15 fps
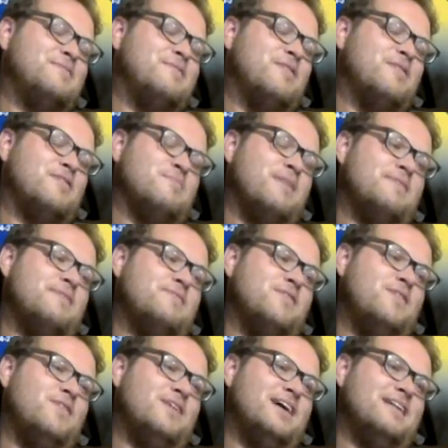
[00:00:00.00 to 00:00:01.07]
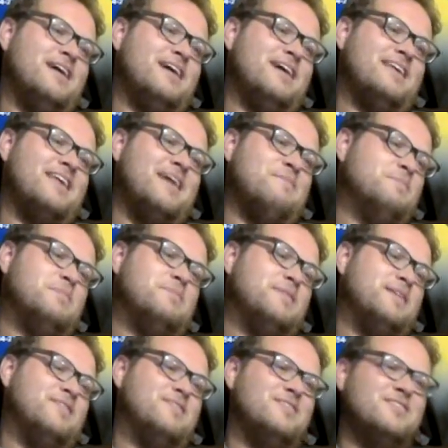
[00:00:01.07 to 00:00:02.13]
Well, it's my fault. I, I came
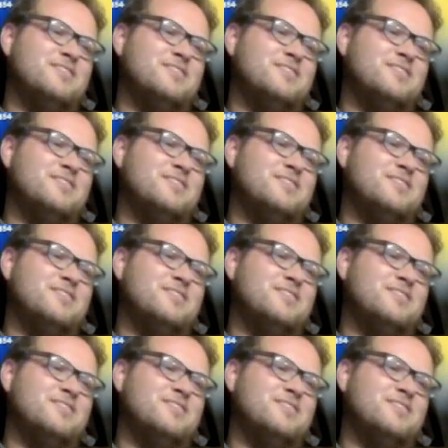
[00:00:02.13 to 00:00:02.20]
unprepared.